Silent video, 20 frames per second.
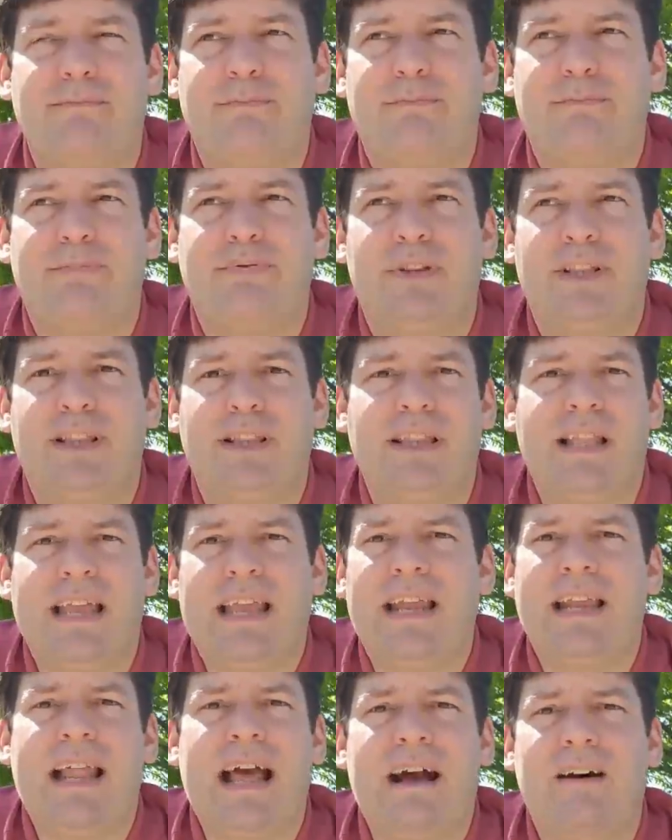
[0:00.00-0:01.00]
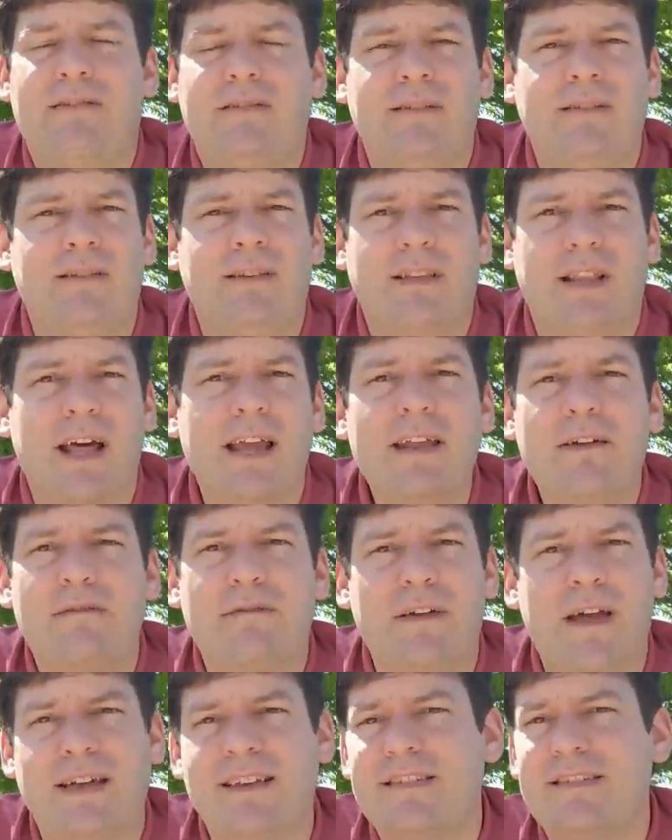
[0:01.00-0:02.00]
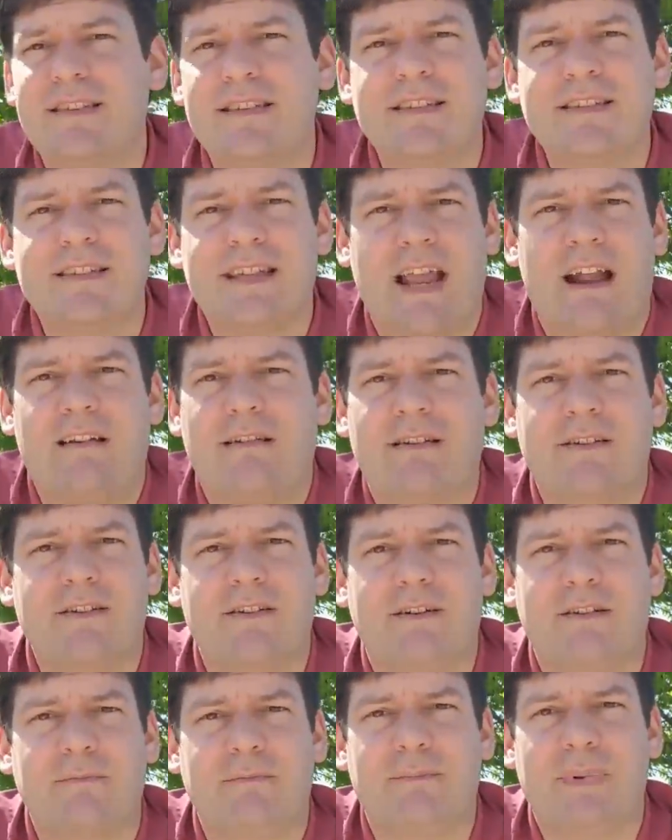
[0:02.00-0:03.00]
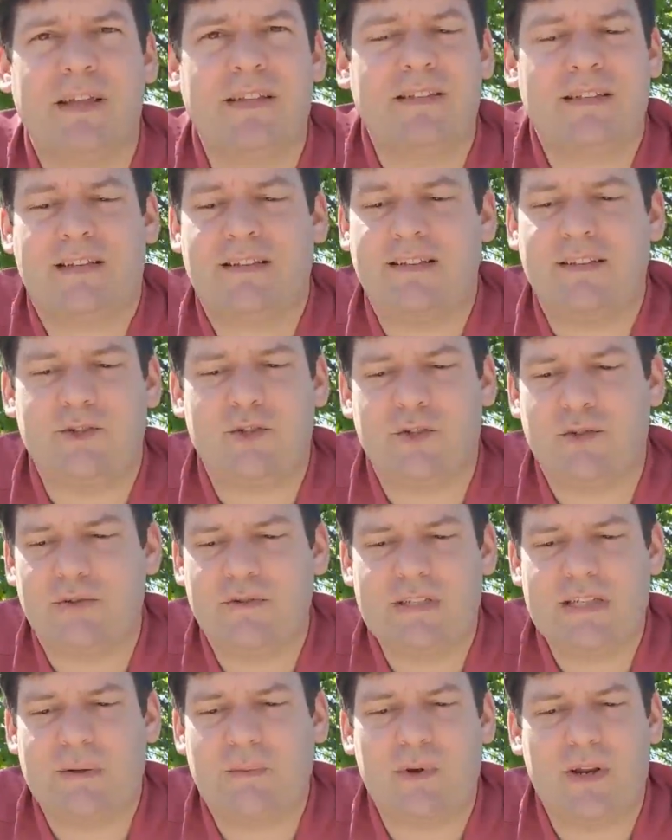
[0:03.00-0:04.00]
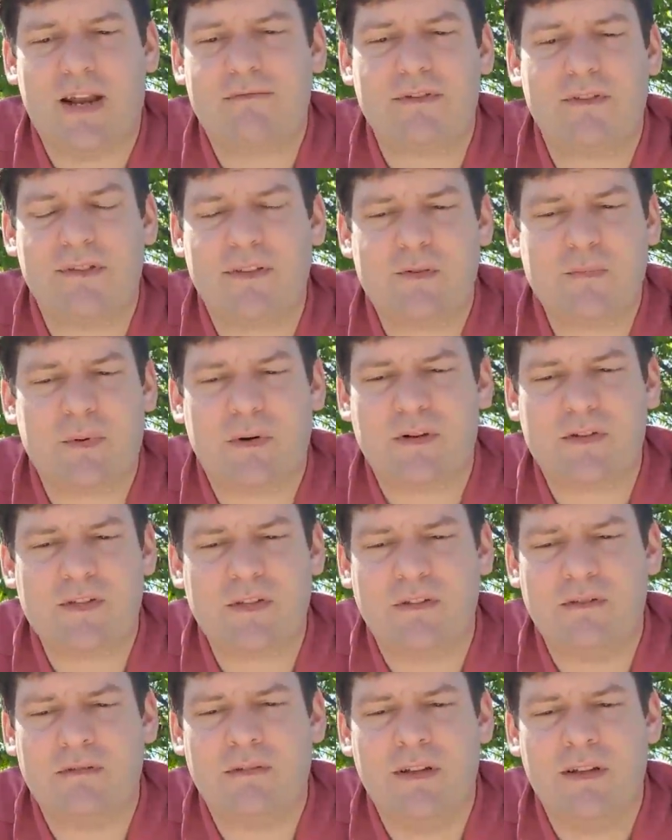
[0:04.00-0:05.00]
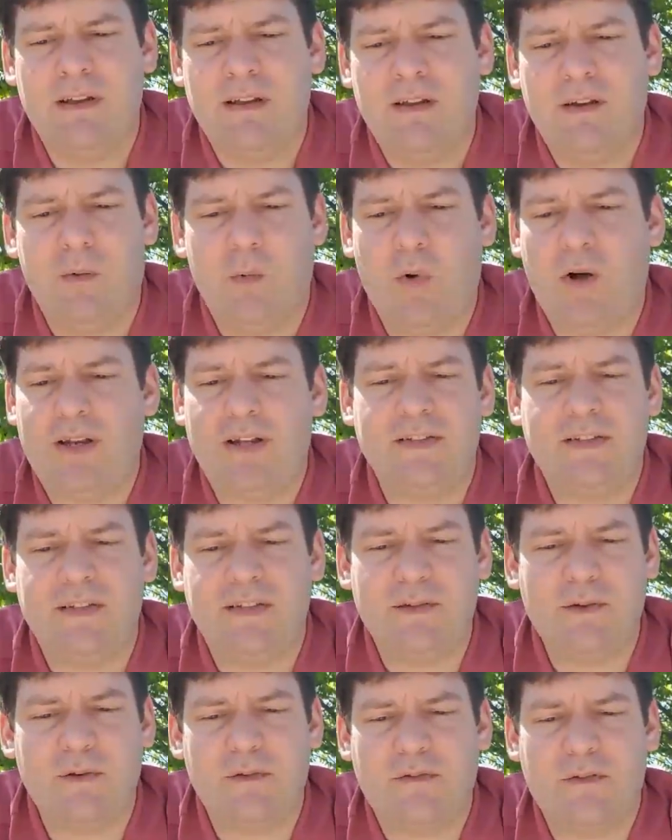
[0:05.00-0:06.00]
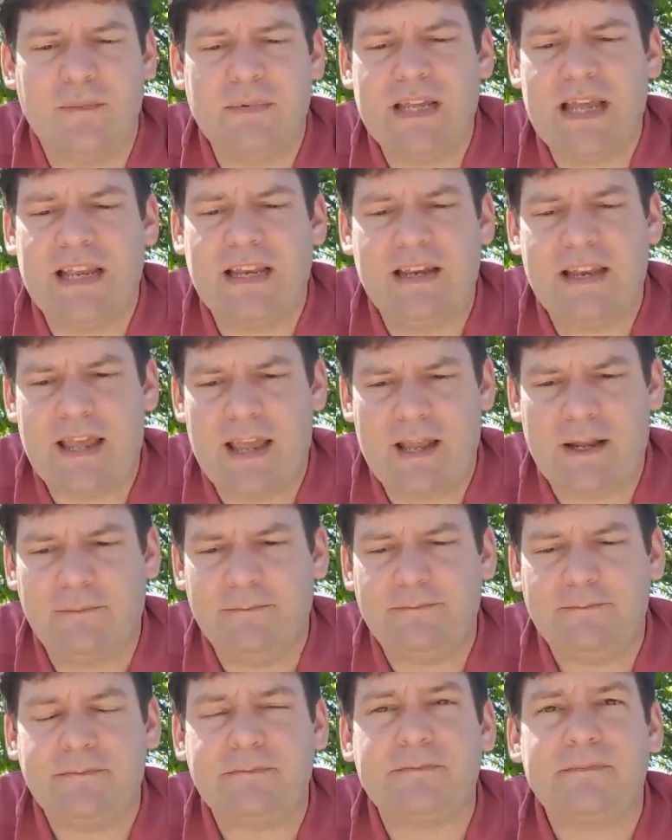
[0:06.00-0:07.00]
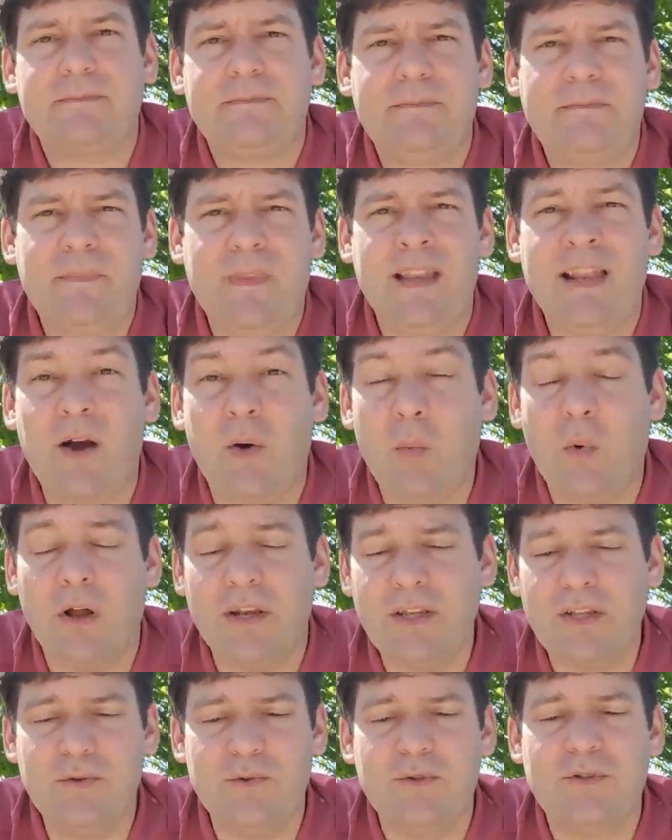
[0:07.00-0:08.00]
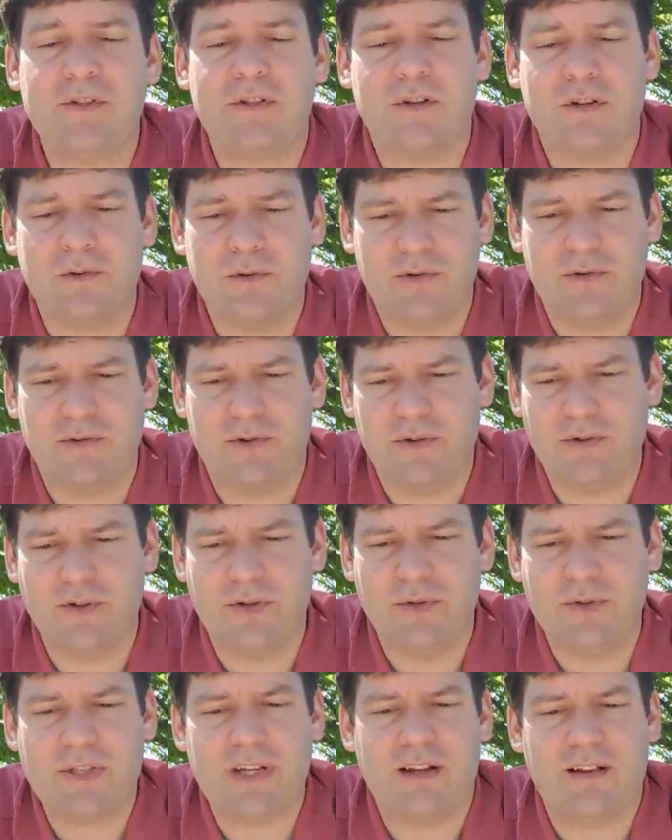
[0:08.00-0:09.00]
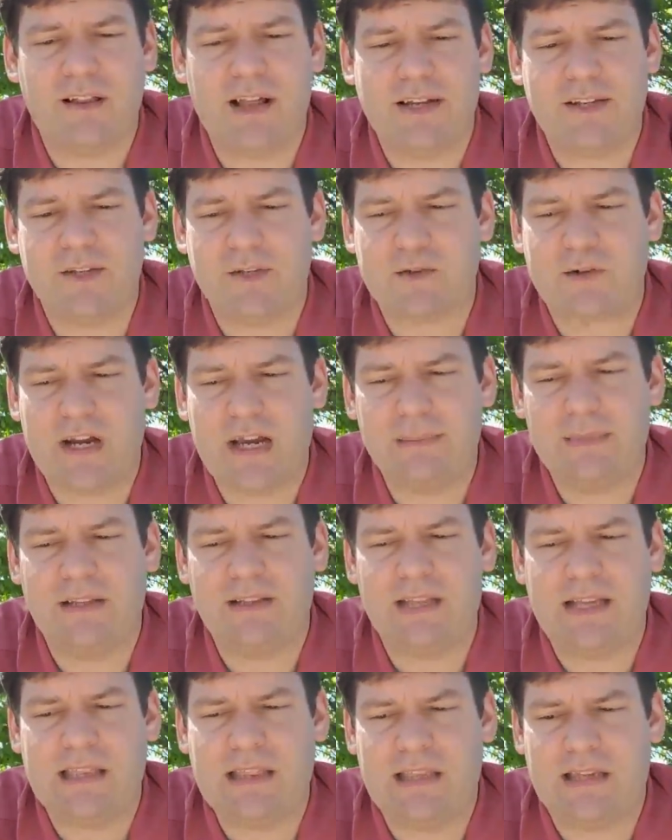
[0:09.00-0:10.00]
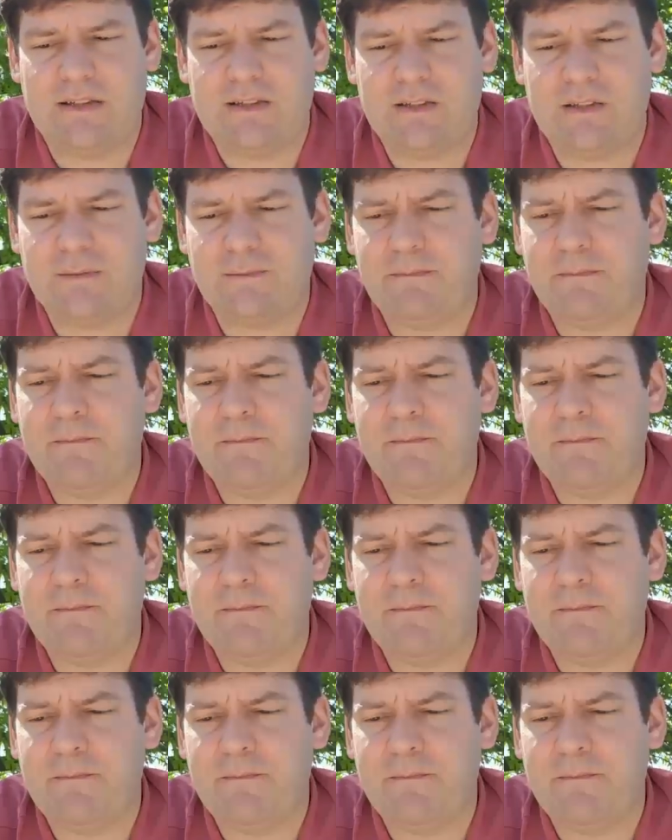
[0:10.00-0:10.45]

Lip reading: played out life as this character, basically choosing whatever this person wanted to do from day to day. Now, one user who used it a lot described it like this.